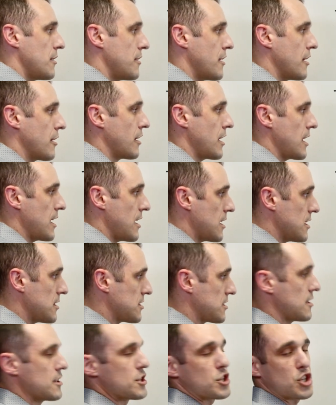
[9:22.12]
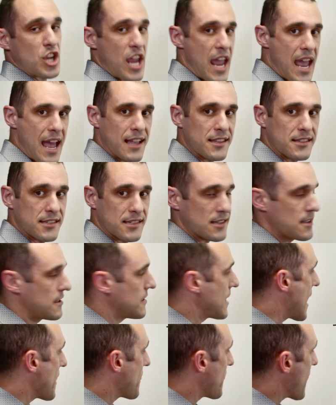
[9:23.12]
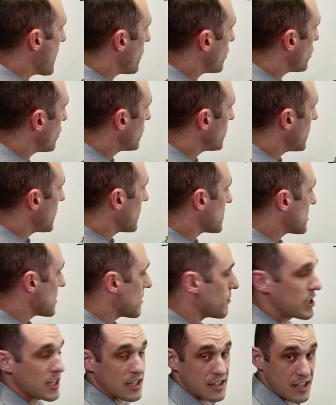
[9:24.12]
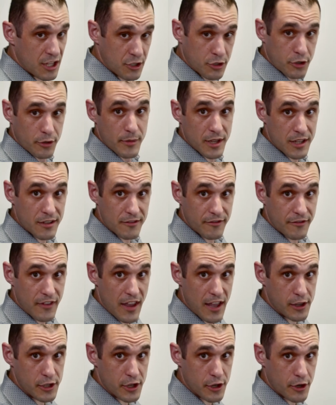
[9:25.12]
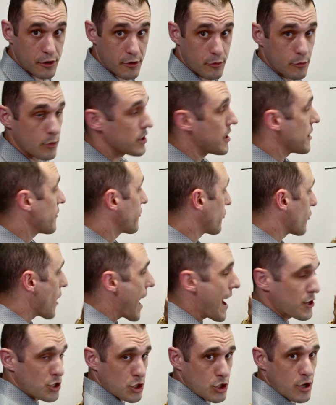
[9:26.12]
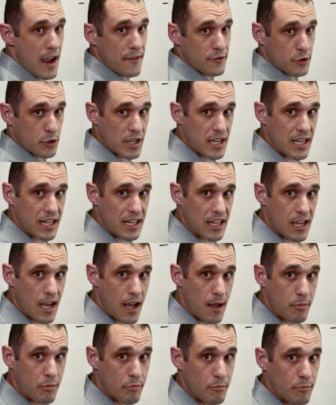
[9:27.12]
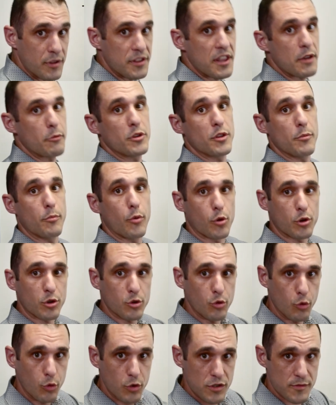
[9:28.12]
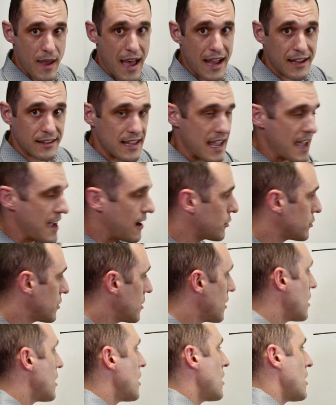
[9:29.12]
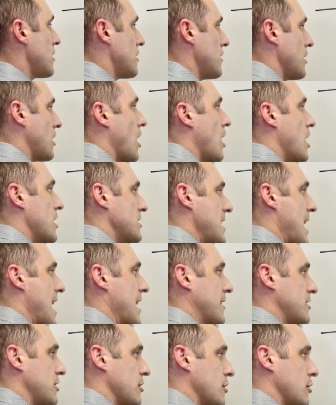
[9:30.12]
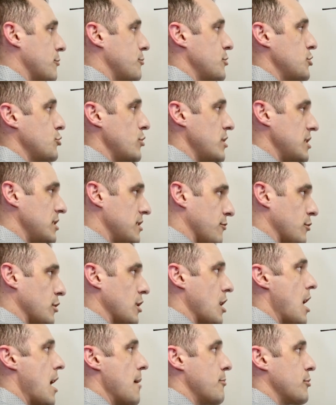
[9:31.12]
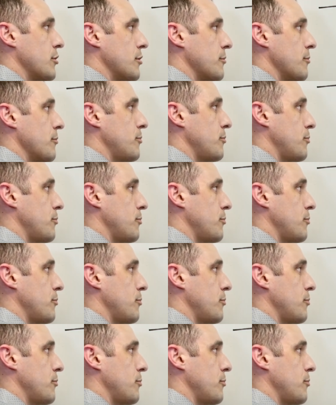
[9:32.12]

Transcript: there is the chance that they could exhibit an intermittent failure where they fracture after heating up, but then when the board cools back down, the contact here between different copper